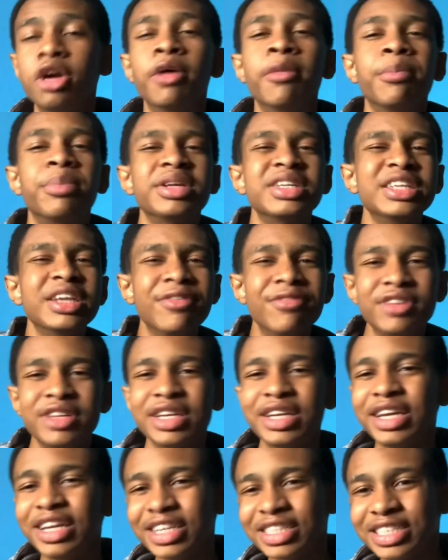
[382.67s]
But
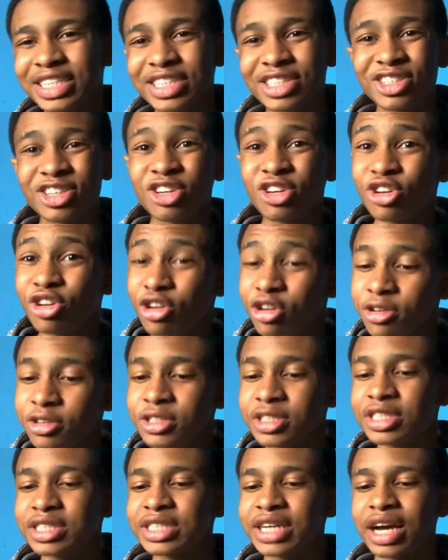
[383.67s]
nevertheless, it's
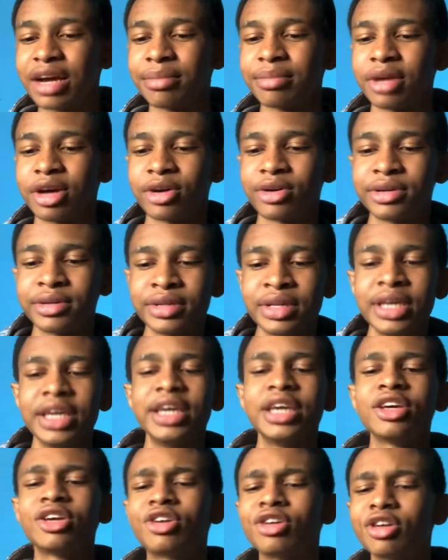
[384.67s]
conclusion time now.
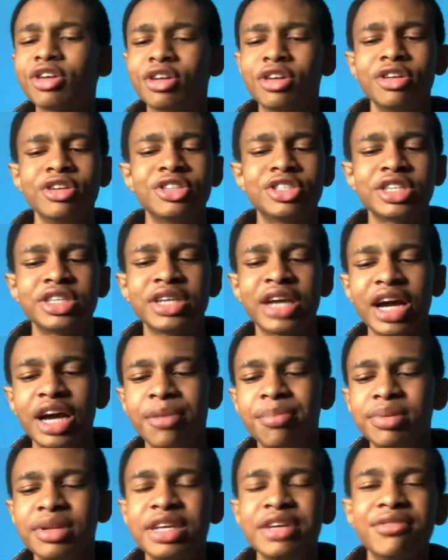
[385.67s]
In conclusion, I
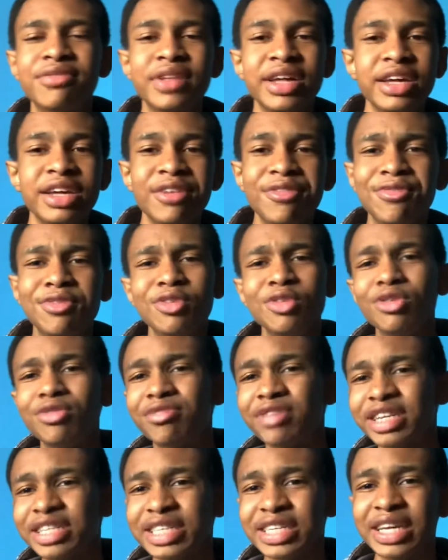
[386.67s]
believe that if you
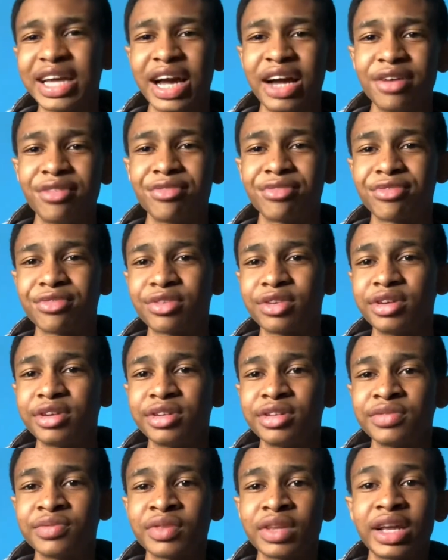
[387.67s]
already have
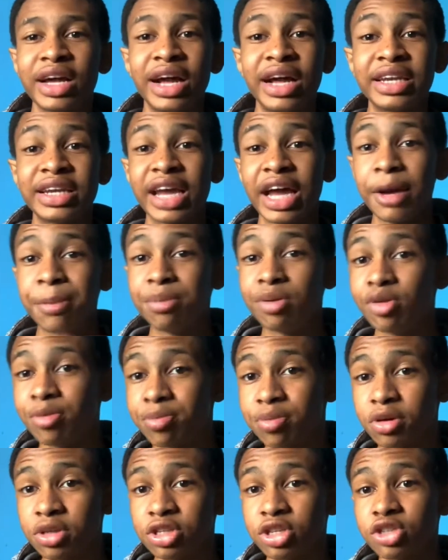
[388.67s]
an Apple
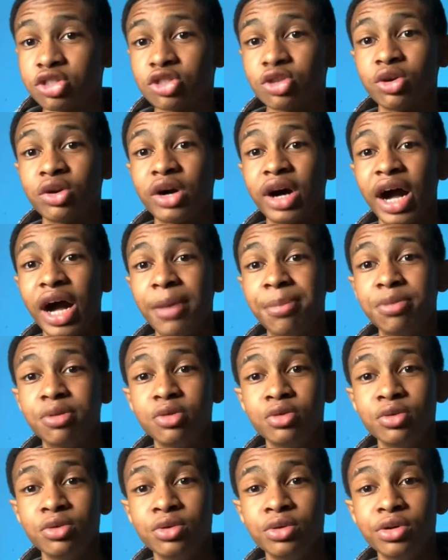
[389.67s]
product or
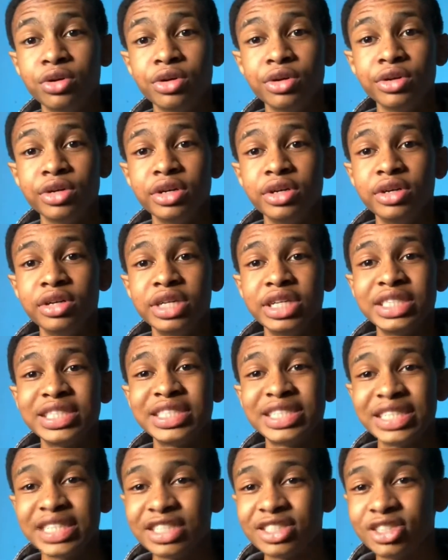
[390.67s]
Apple
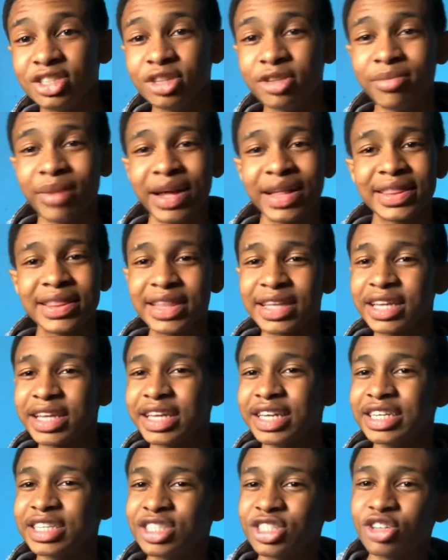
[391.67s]
system, I think
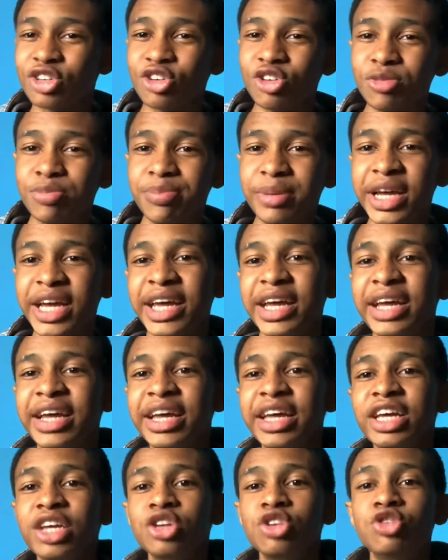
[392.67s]
it's a good bet.
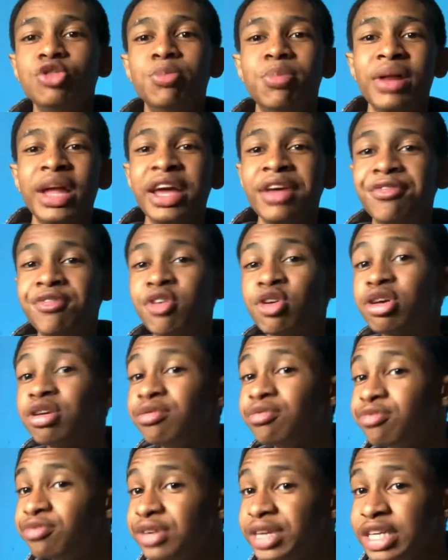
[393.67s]
You pay for
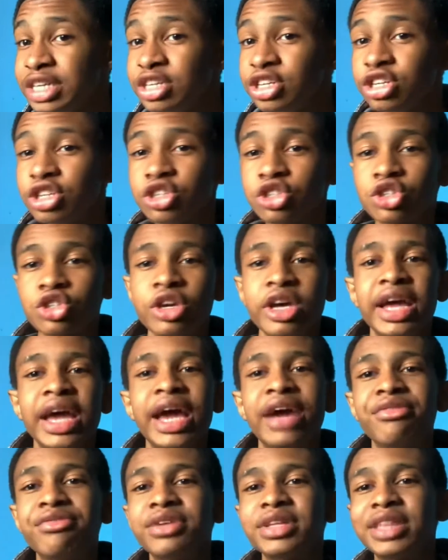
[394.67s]
convenience,
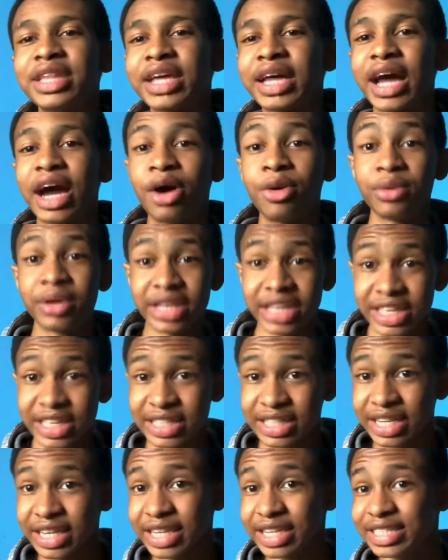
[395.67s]
everything, how
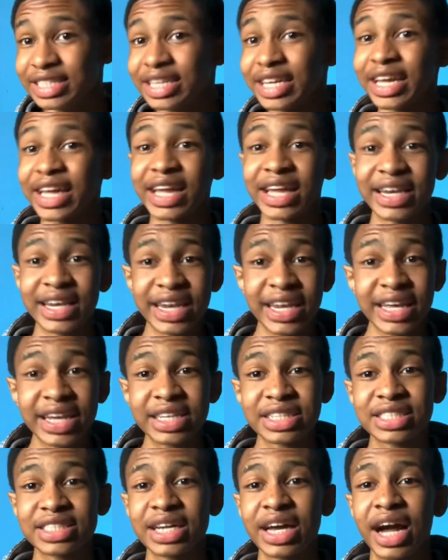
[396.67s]
easy it is to
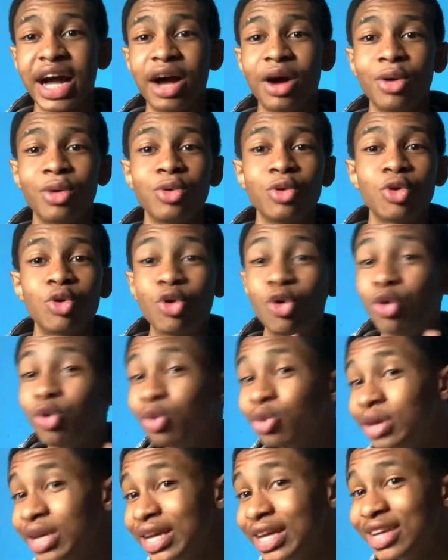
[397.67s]
connect, how
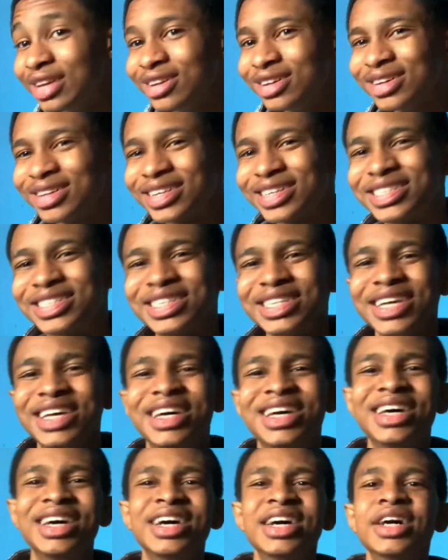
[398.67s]
cool it looks,
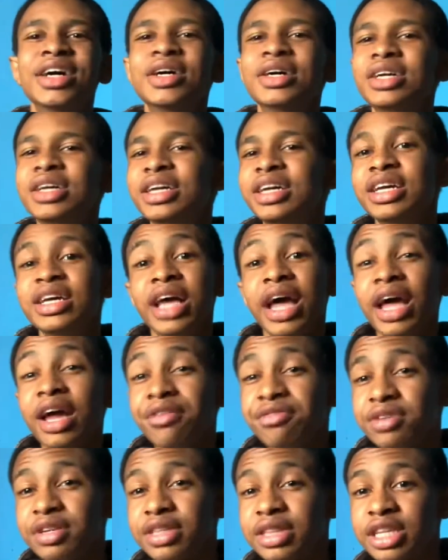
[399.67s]

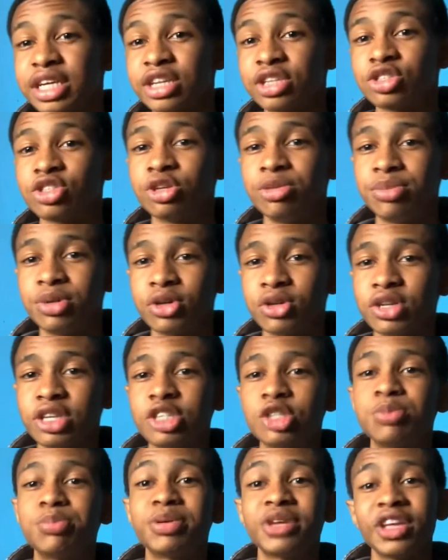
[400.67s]
everything, to be
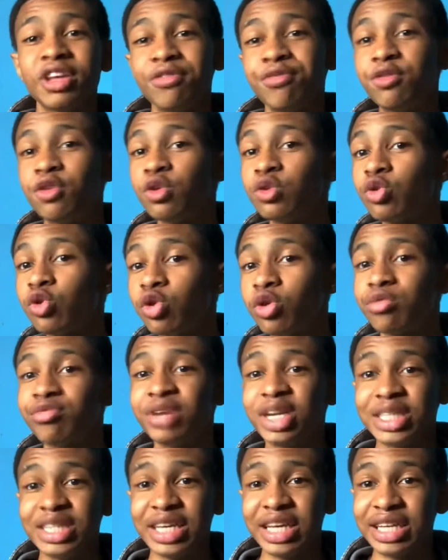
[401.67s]
honest. But if you're not
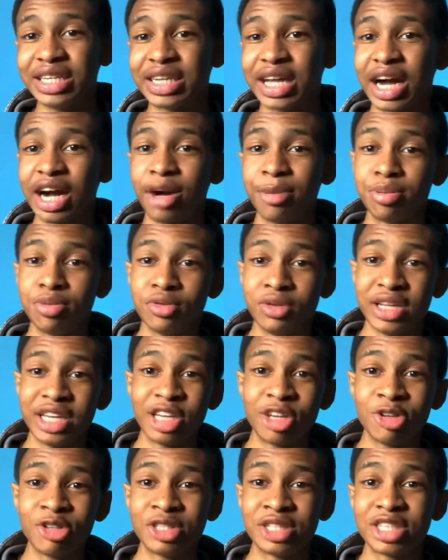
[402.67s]
already in the Apple
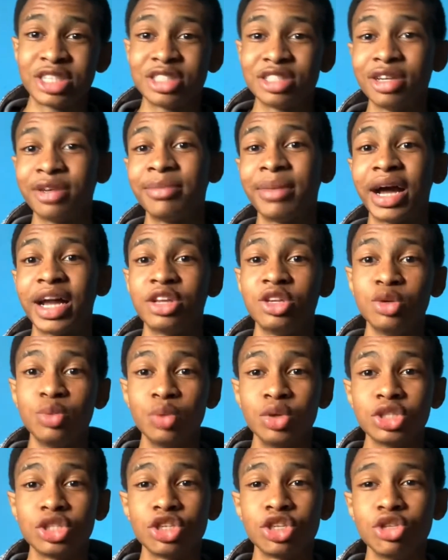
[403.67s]
ecosystem and you
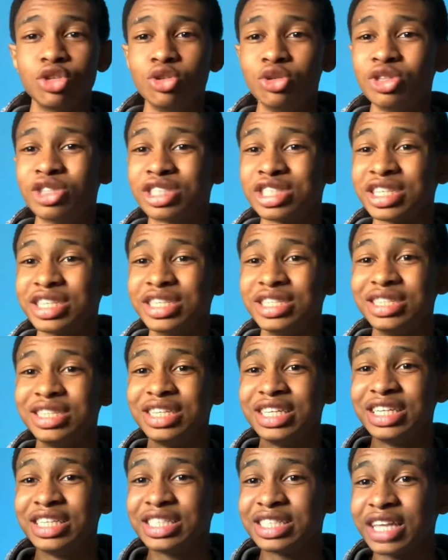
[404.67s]
want to use
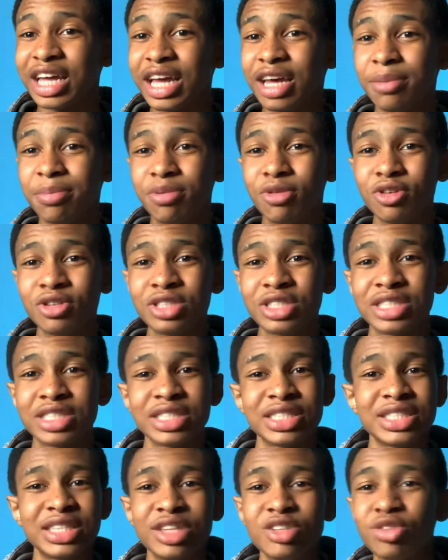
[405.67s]
these AirPods,
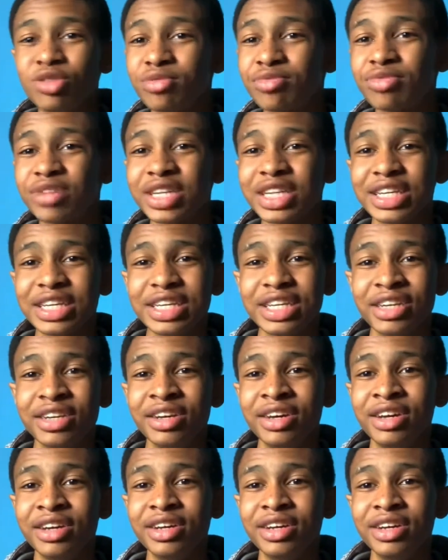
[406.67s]
they're not really